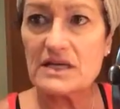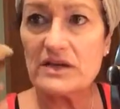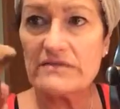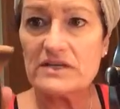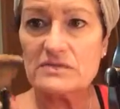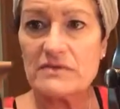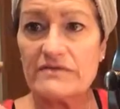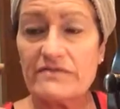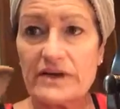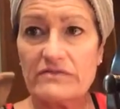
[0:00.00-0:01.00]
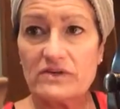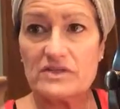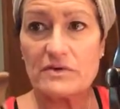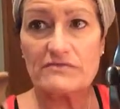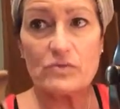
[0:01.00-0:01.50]
I love it. It's my favorite.
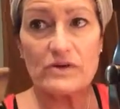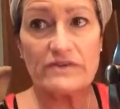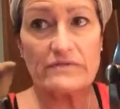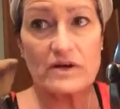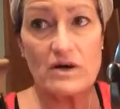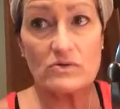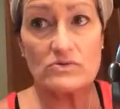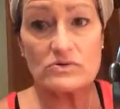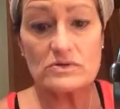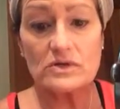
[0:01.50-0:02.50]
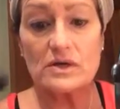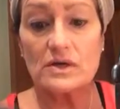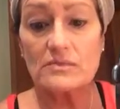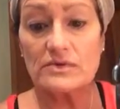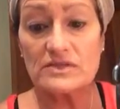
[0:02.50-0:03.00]
It's about $45,
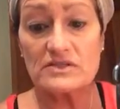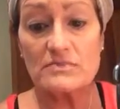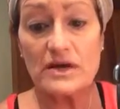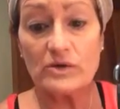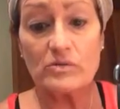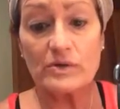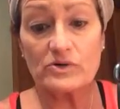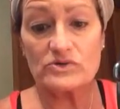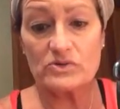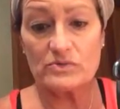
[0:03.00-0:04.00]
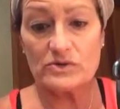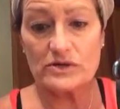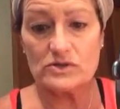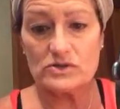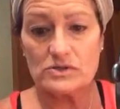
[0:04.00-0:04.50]
but this is my own personal
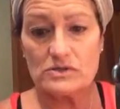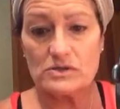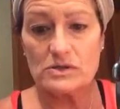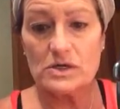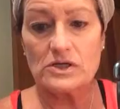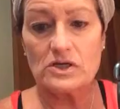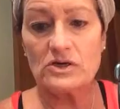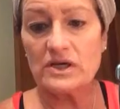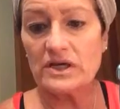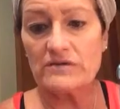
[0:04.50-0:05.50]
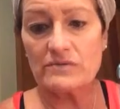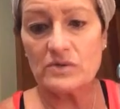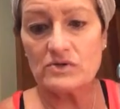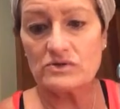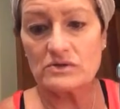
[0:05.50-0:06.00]
brush. You can get it from
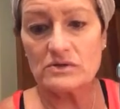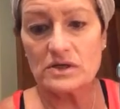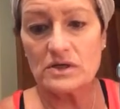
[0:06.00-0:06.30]
Ulta,